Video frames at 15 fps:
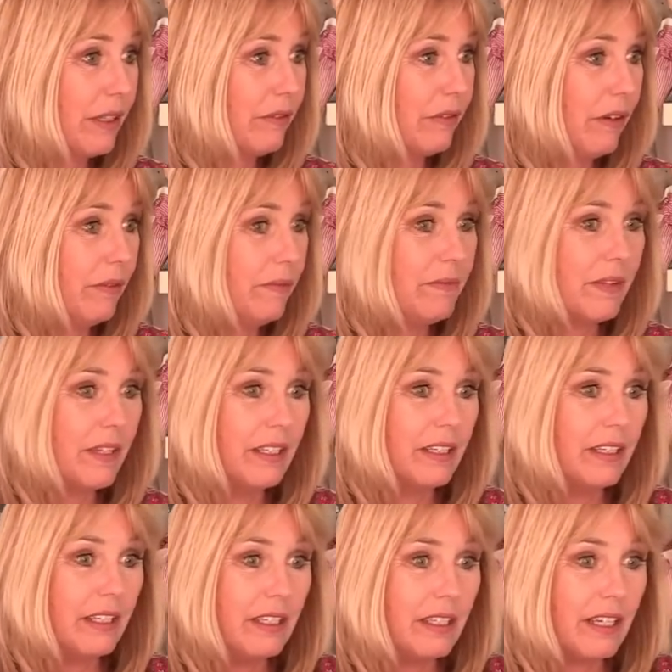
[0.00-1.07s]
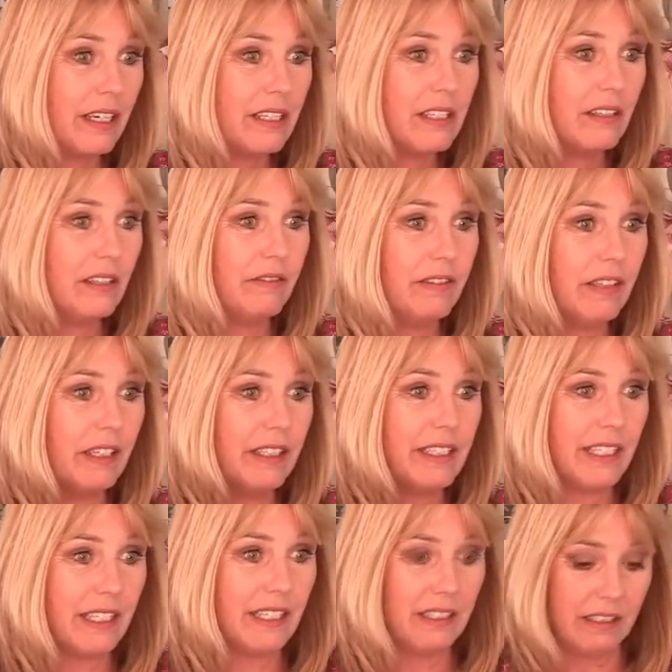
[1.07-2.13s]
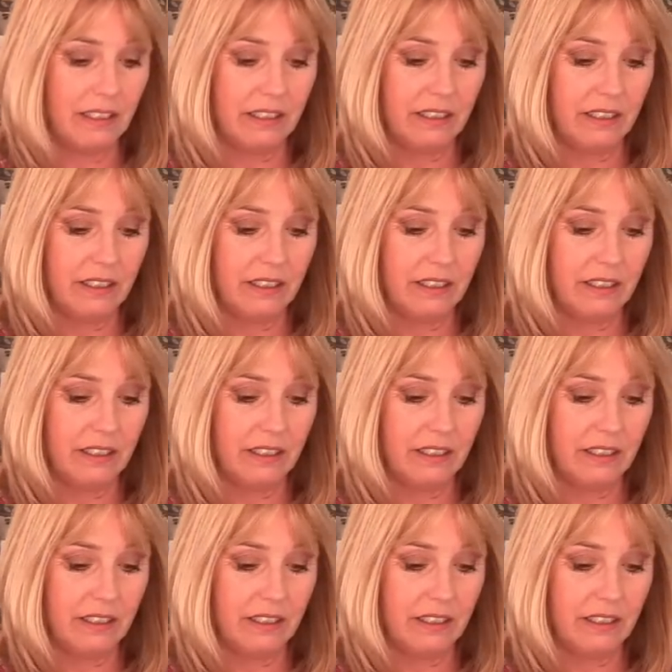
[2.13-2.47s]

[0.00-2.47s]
Yvonne. That was a lovely idea.